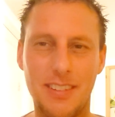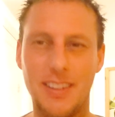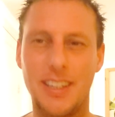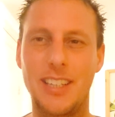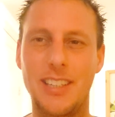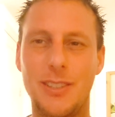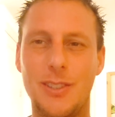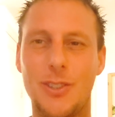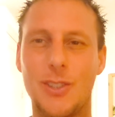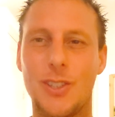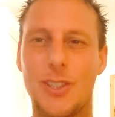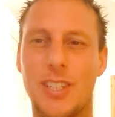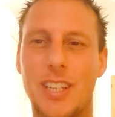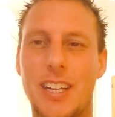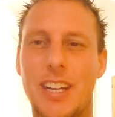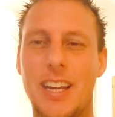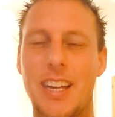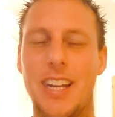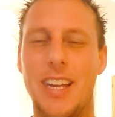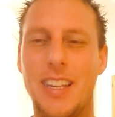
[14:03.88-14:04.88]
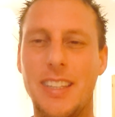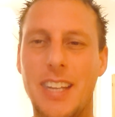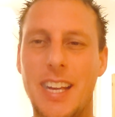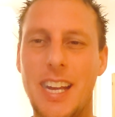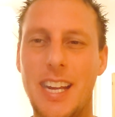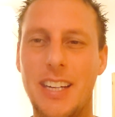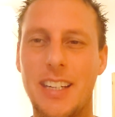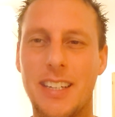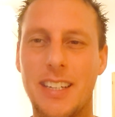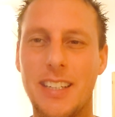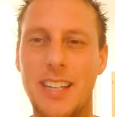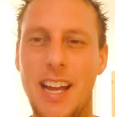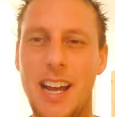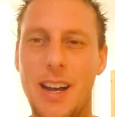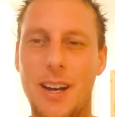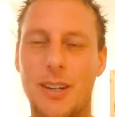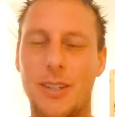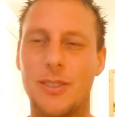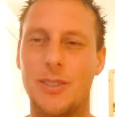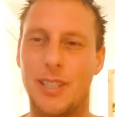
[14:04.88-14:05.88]
is in the here and
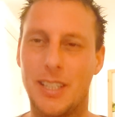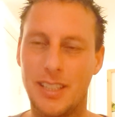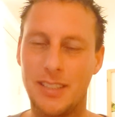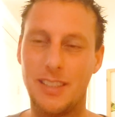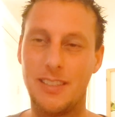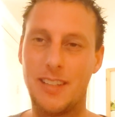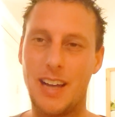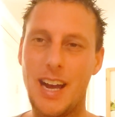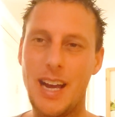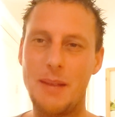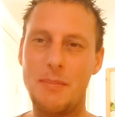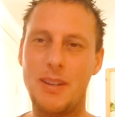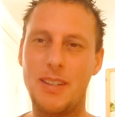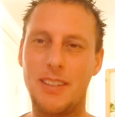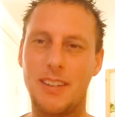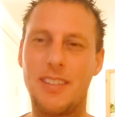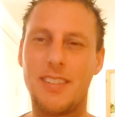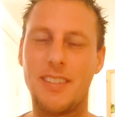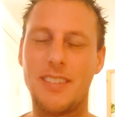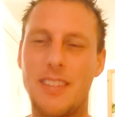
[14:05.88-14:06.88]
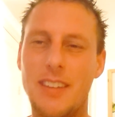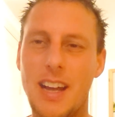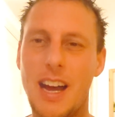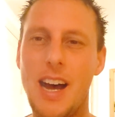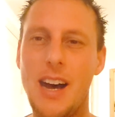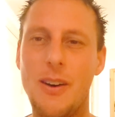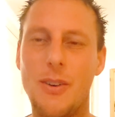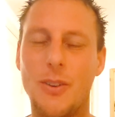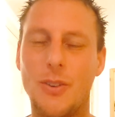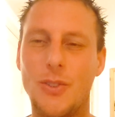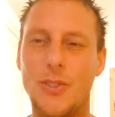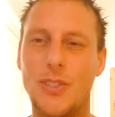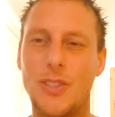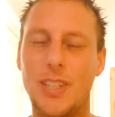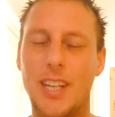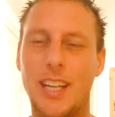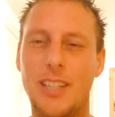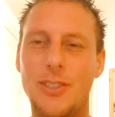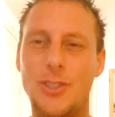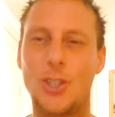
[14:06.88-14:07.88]
now. The diamond is now.
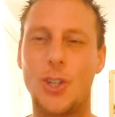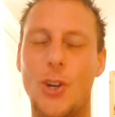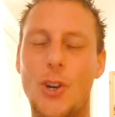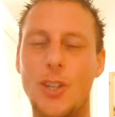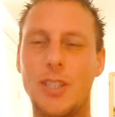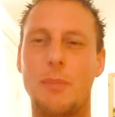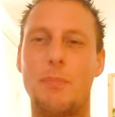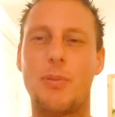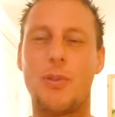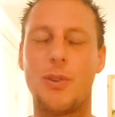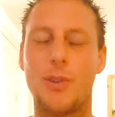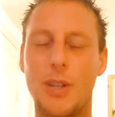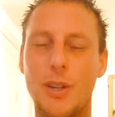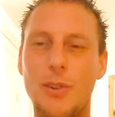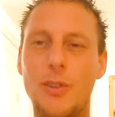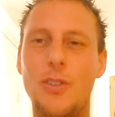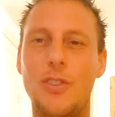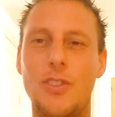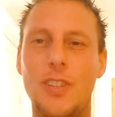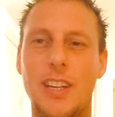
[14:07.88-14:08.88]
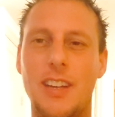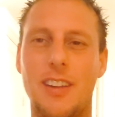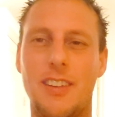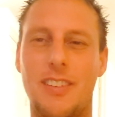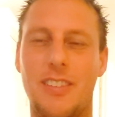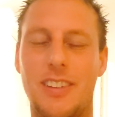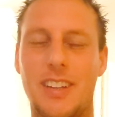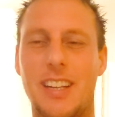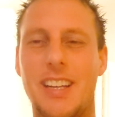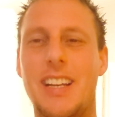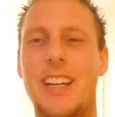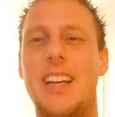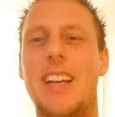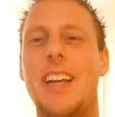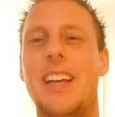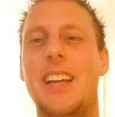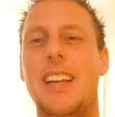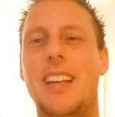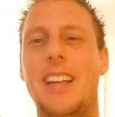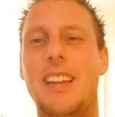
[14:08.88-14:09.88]
Enjoy the process.
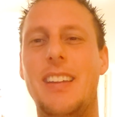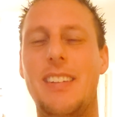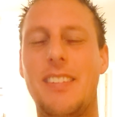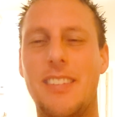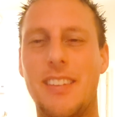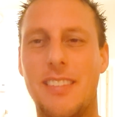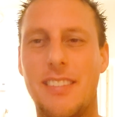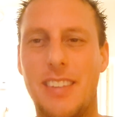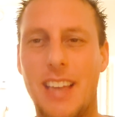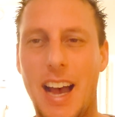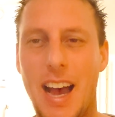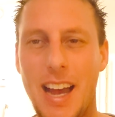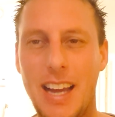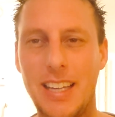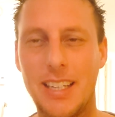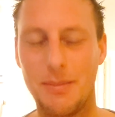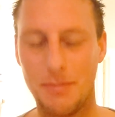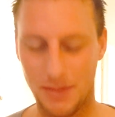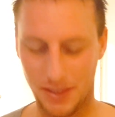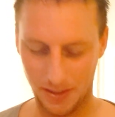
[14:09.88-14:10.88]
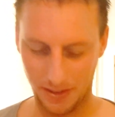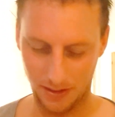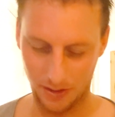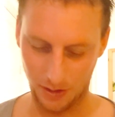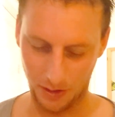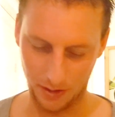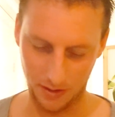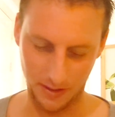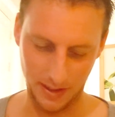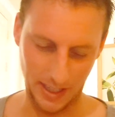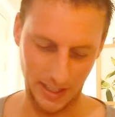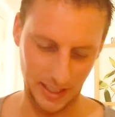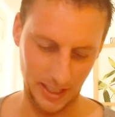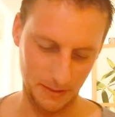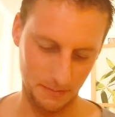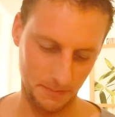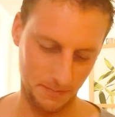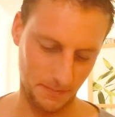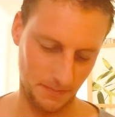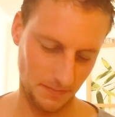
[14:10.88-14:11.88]
Is the diamond already.
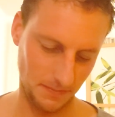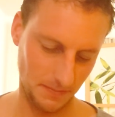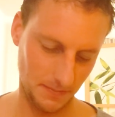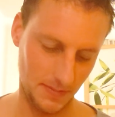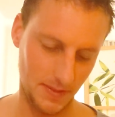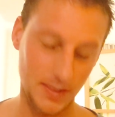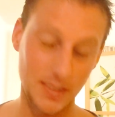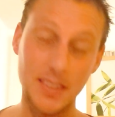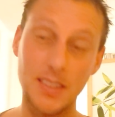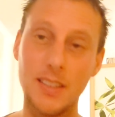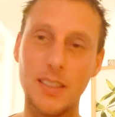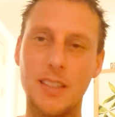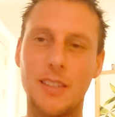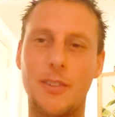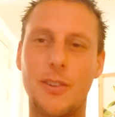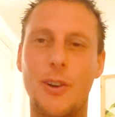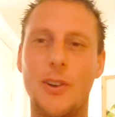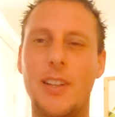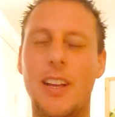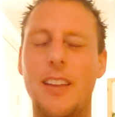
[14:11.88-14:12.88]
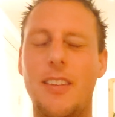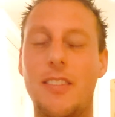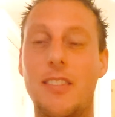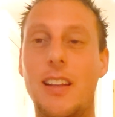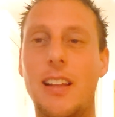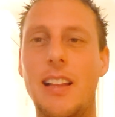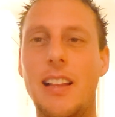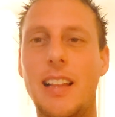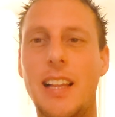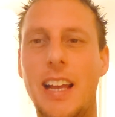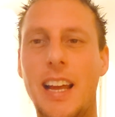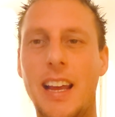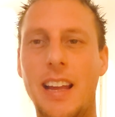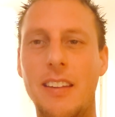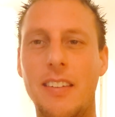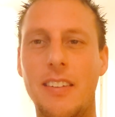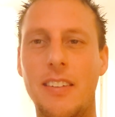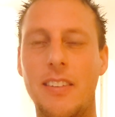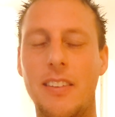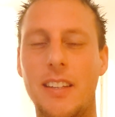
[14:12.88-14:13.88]
So that's the
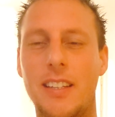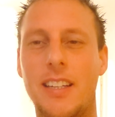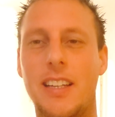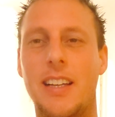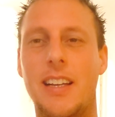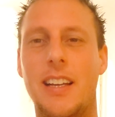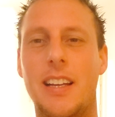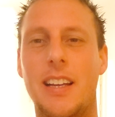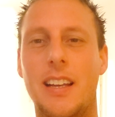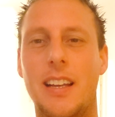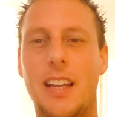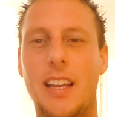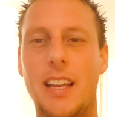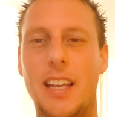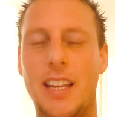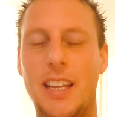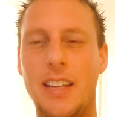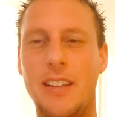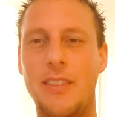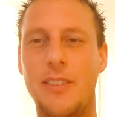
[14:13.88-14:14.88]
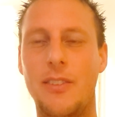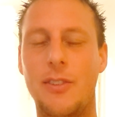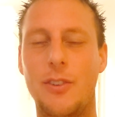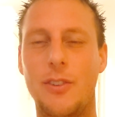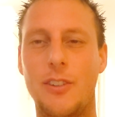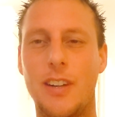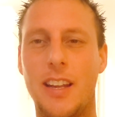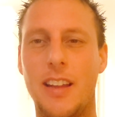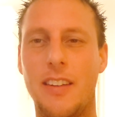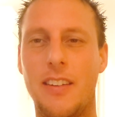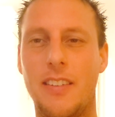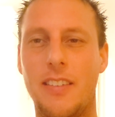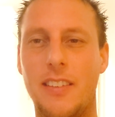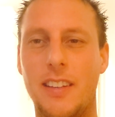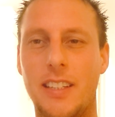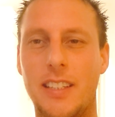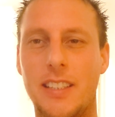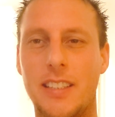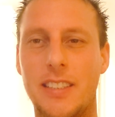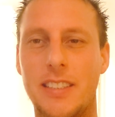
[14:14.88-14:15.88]
last
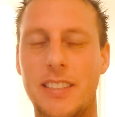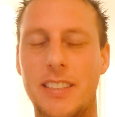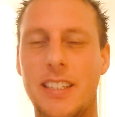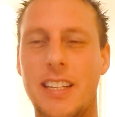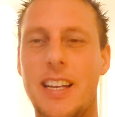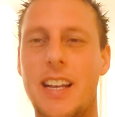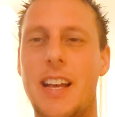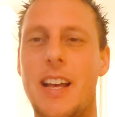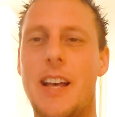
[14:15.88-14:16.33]
interesting